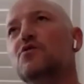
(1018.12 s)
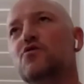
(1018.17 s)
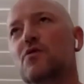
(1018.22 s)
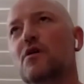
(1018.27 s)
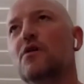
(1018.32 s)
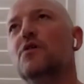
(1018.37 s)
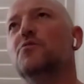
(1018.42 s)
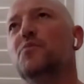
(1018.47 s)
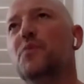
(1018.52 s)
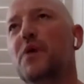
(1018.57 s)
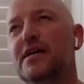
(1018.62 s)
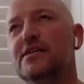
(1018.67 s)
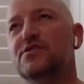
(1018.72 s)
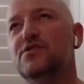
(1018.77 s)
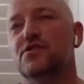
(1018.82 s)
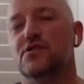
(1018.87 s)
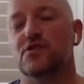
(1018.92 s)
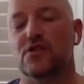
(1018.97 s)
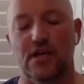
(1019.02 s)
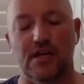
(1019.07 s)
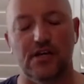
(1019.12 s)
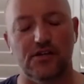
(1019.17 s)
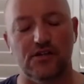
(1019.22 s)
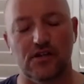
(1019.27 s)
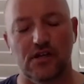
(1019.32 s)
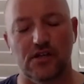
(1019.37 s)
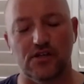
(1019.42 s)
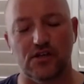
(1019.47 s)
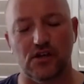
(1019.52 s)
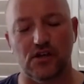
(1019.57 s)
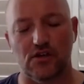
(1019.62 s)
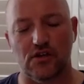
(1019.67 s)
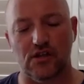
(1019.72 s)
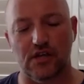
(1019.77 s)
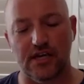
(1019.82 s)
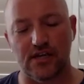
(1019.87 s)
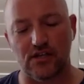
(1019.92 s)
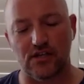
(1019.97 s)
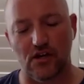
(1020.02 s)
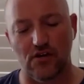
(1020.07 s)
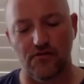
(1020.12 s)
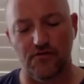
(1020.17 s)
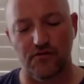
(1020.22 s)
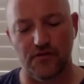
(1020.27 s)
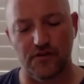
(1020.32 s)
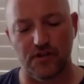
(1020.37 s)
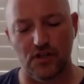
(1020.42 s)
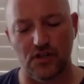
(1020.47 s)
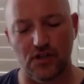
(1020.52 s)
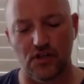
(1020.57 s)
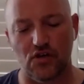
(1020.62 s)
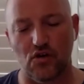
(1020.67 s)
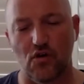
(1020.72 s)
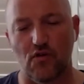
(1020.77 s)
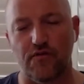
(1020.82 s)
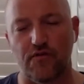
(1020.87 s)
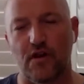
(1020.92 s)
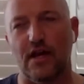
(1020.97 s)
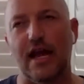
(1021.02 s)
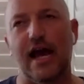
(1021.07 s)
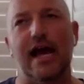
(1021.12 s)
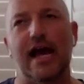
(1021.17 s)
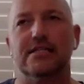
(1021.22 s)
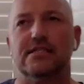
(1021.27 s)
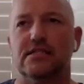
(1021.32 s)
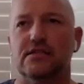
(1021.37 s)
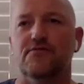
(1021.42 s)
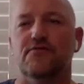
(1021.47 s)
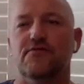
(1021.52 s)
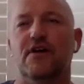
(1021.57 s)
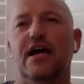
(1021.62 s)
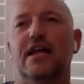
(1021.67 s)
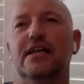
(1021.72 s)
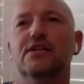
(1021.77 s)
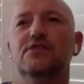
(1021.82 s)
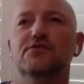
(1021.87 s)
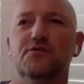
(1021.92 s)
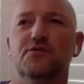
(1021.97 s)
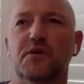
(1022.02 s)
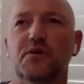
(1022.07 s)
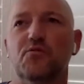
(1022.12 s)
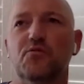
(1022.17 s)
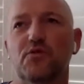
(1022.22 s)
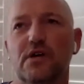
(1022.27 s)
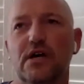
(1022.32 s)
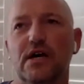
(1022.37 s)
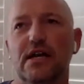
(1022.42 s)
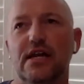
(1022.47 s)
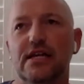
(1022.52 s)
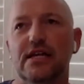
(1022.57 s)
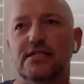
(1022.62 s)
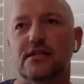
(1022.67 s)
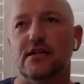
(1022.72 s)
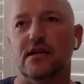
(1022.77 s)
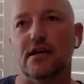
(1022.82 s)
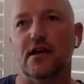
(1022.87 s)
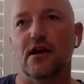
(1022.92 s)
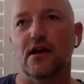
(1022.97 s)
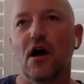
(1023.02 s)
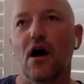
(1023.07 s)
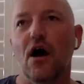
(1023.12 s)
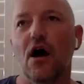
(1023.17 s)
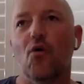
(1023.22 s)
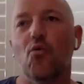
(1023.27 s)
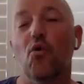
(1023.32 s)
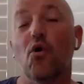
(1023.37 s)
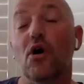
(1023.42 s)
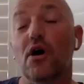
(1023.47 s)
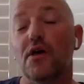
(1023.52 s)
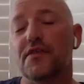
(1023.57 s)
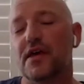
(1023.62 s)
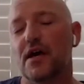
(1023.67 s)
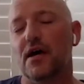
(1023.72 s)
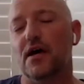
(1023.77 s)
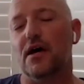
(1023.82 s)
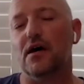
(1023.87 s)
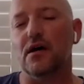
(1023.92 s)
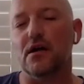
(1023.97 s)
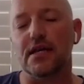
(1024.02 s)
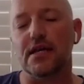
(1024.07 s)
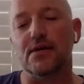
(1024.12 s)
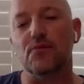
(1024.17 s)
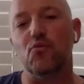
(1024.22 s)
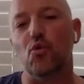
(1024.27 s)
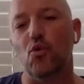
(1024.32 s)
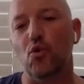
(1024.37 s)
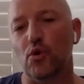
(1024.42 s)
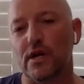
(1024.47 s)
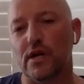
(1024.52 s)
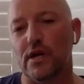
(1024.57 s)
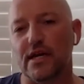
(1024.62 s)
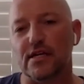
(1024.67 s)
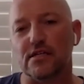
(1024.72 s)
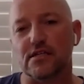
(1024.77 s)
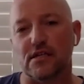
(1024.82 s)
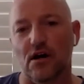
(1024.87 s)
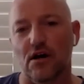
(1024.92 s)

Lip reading: those growing pains is a good thing. So to sort of like add some value to people that are listening, what are the early warning